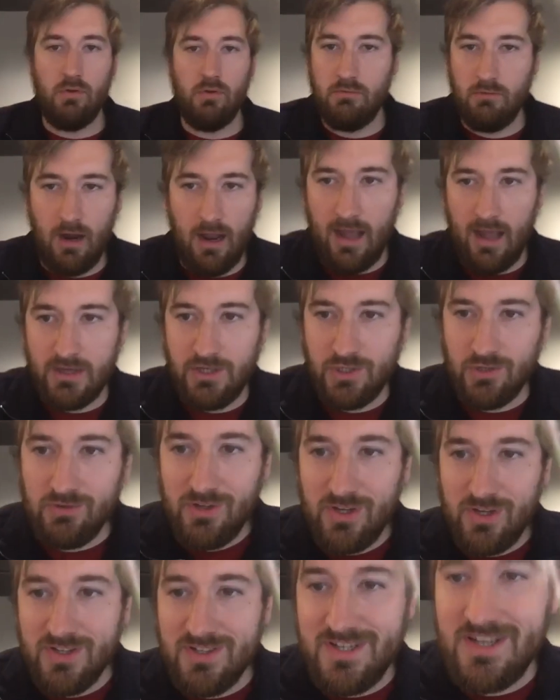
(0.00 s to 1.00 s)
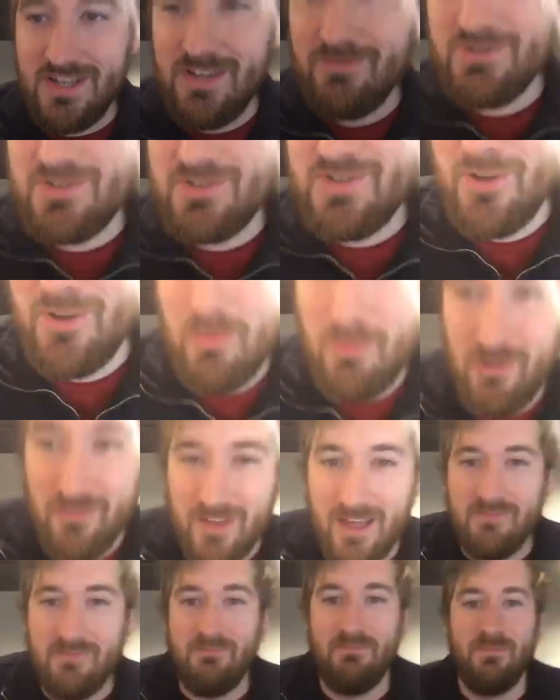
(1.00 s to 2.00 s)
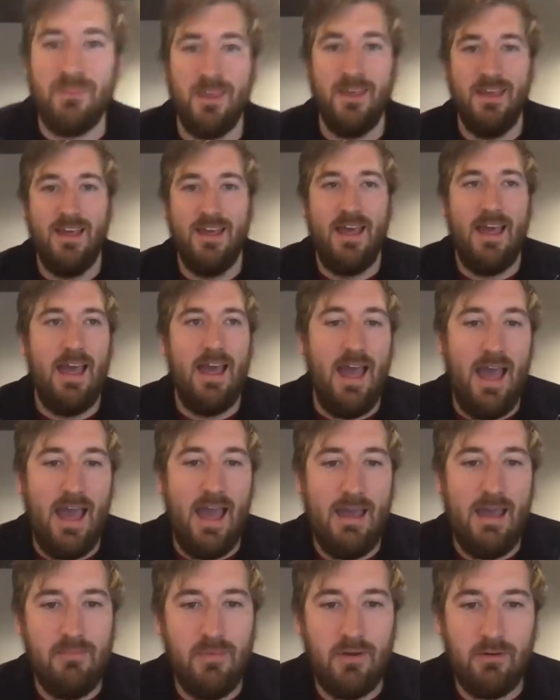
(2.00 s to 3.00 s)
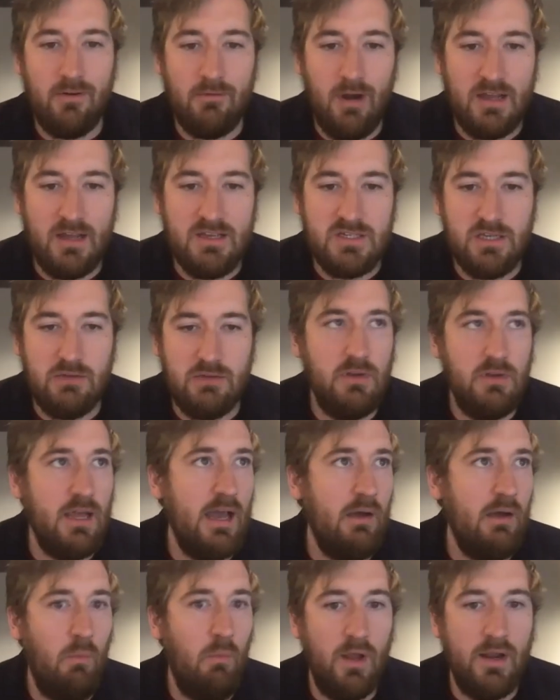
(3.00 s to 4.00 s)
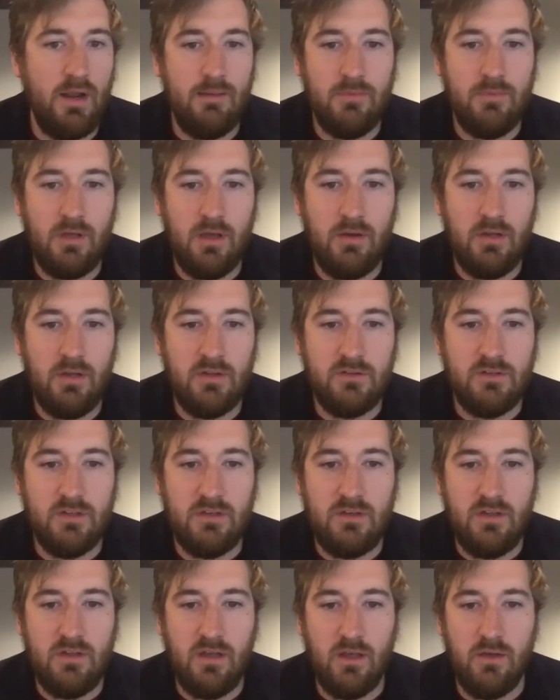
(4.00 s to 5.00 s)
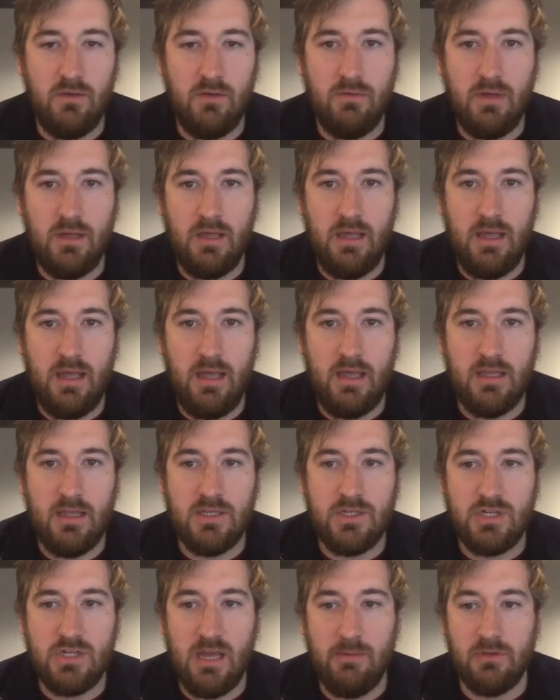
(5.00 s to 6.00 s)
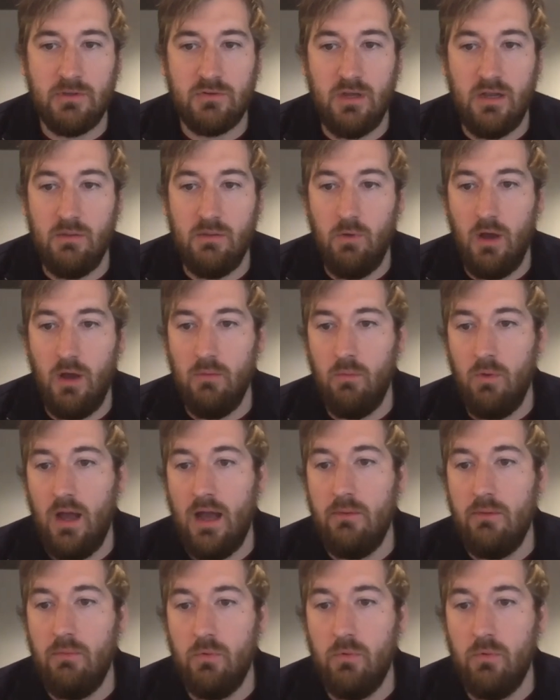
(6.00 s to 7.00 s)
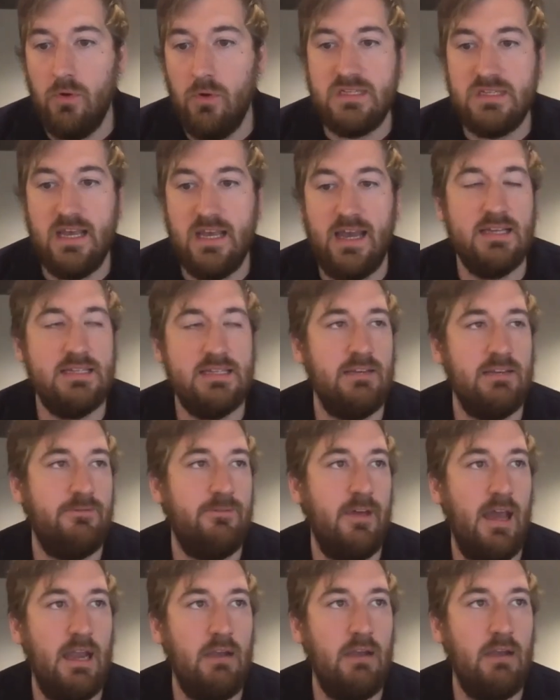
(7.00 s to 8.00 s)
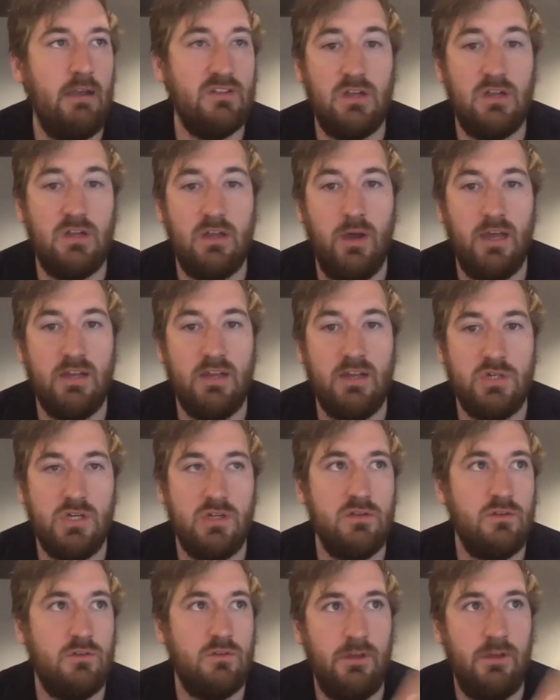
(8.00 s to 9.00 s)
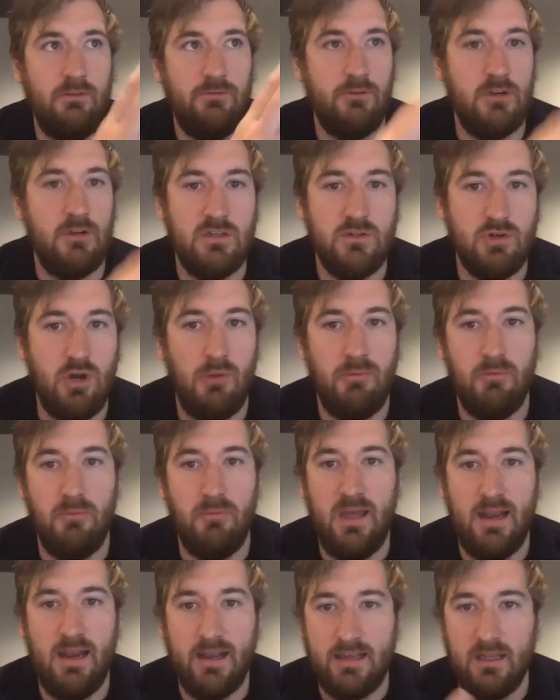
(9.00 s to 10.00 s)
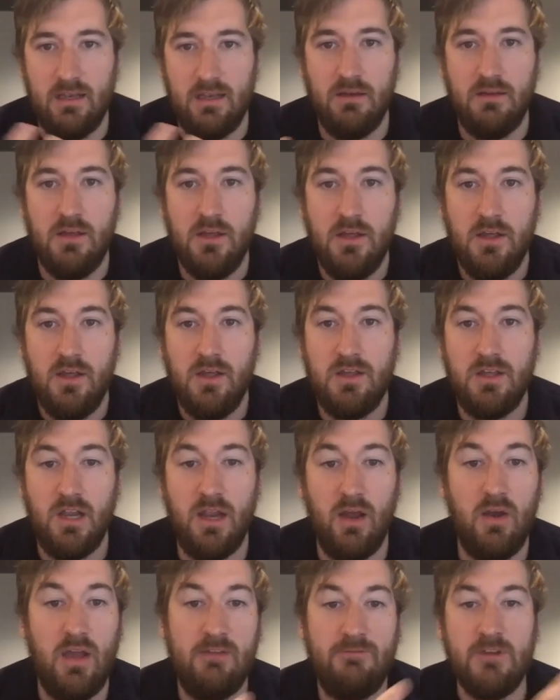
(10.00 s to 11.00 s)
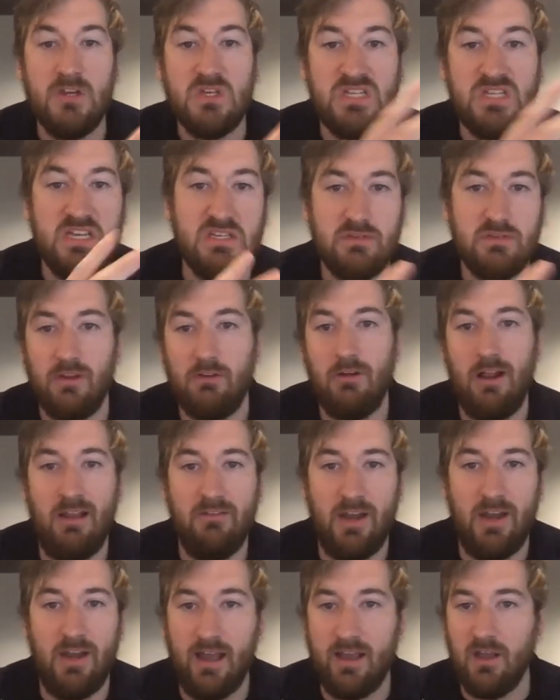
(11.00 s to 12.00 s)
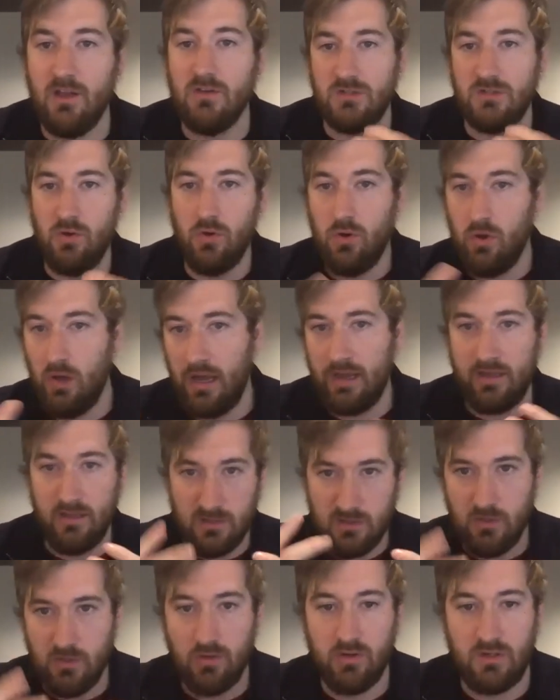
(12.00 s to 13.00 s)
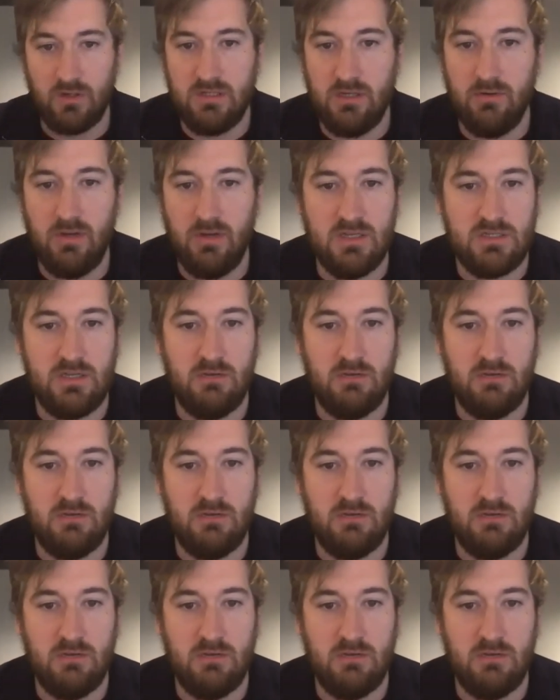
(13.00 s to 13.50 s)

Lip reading: Right, I shall continue as normal then. Right, so now what I'm going to do is share my screen. And what I would say is, if anyone has any questions, feel free to drop them in. I can, you know, if you see something relevant, I can talk to it.